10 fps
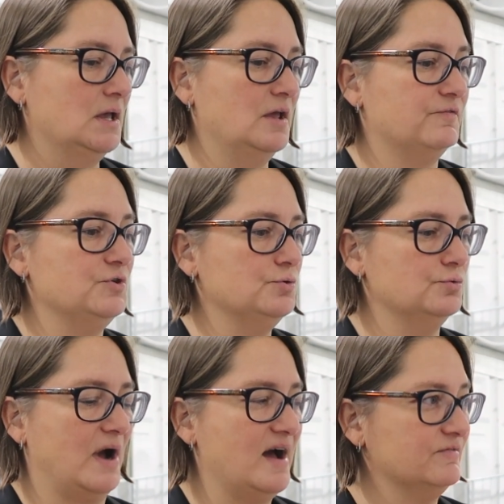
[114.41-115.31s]
if you
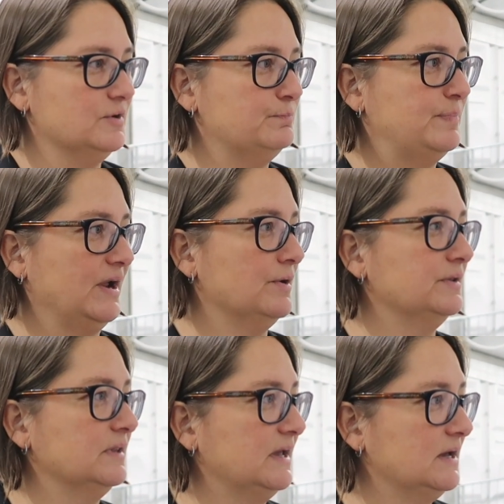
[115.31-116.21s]
have a
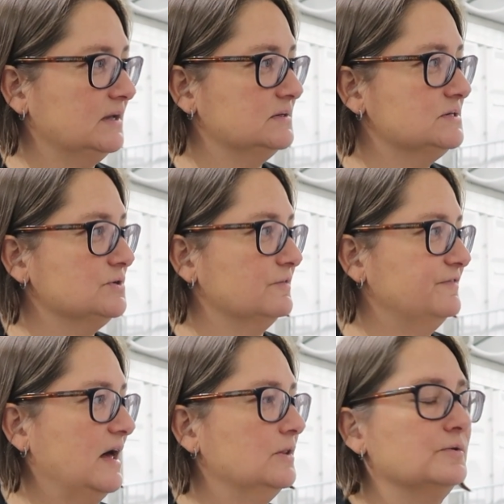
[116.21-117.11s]
barren land or
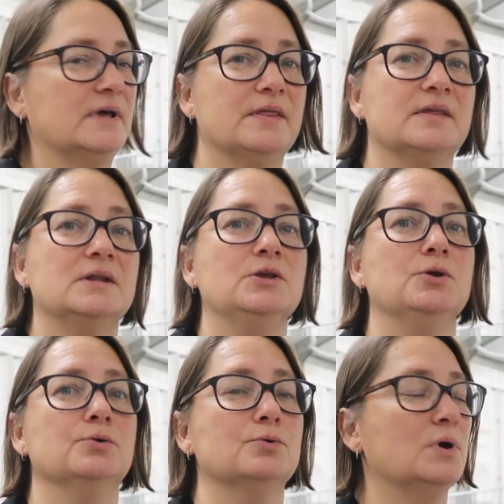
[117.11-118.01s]
fallow land, then
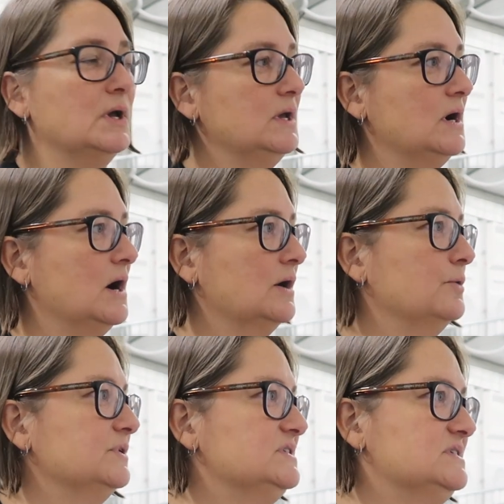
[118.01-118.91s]
you are
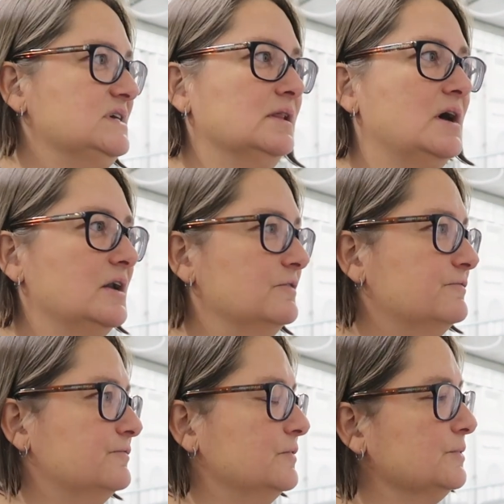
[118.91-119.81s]
going to see a lot of
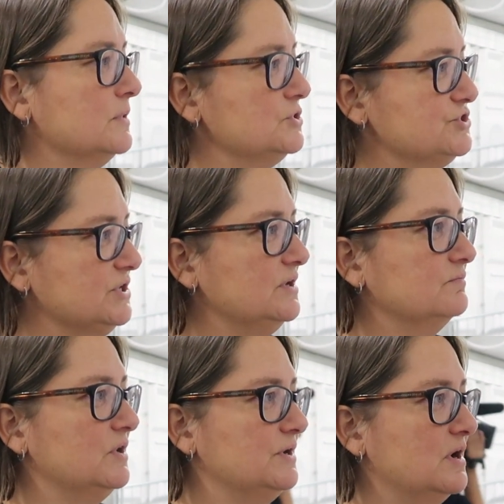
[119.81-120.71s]

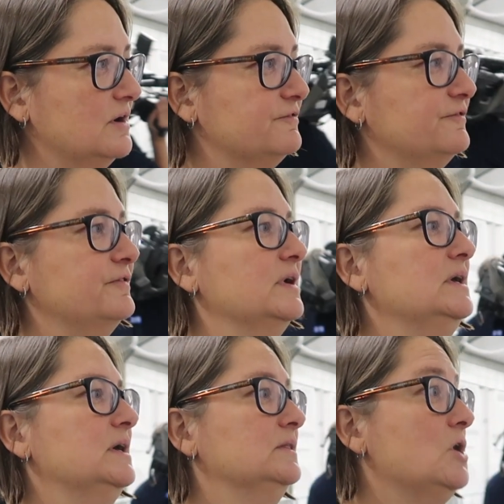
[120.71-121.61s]
erosion, runoff,
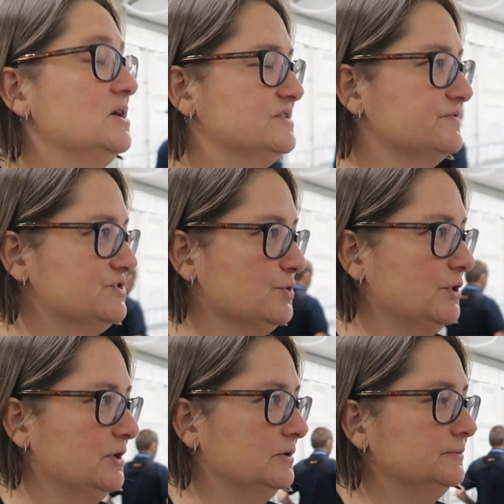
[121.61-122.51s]
loss of
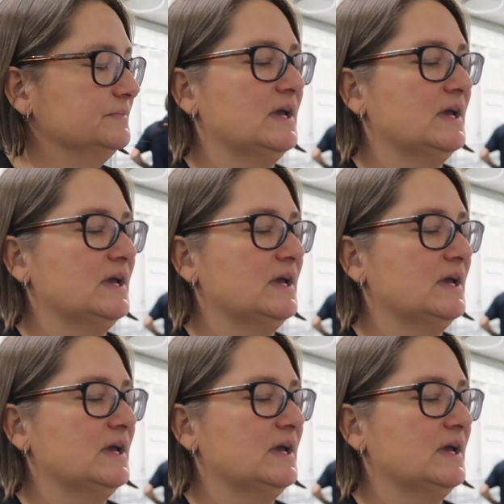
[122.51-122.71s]
soil.